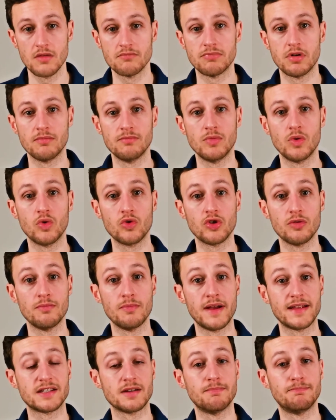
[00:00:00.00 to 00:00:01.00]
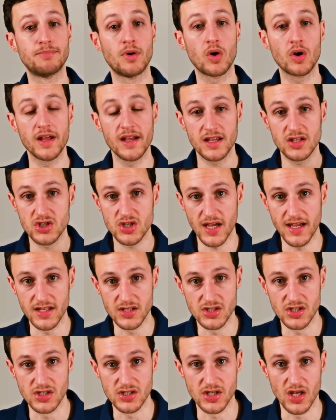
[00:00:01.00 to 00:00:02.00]
but more the metabolic
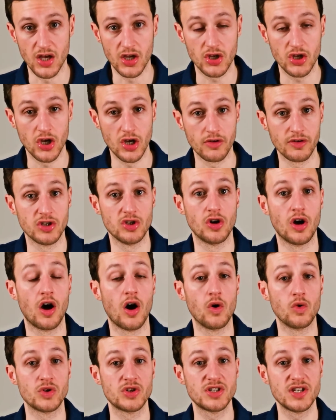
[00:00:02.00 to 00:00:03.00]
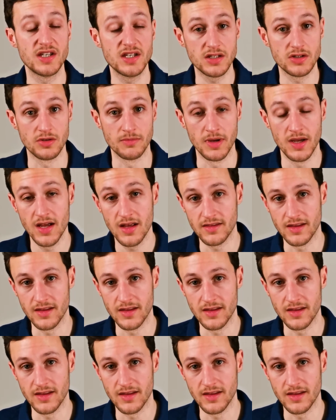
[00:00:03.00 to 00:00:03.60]
changes that occur in your whole system